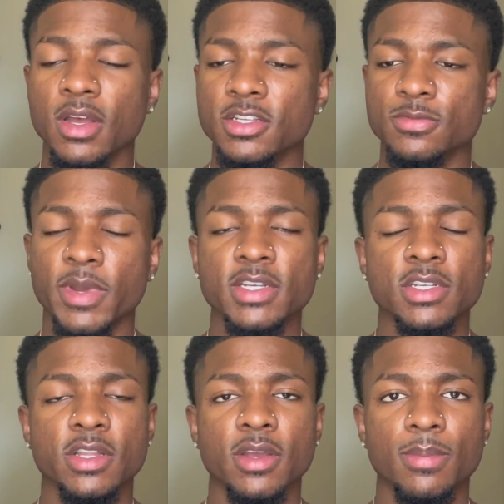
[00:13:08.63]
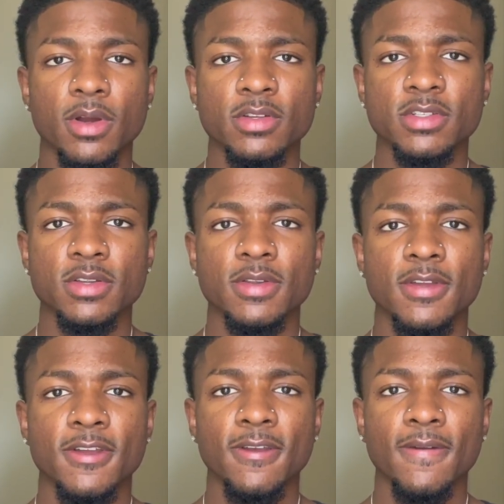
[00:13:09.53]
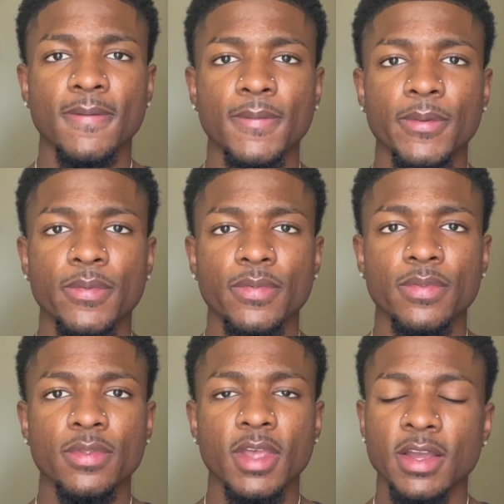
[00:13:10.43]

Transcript: especially a person?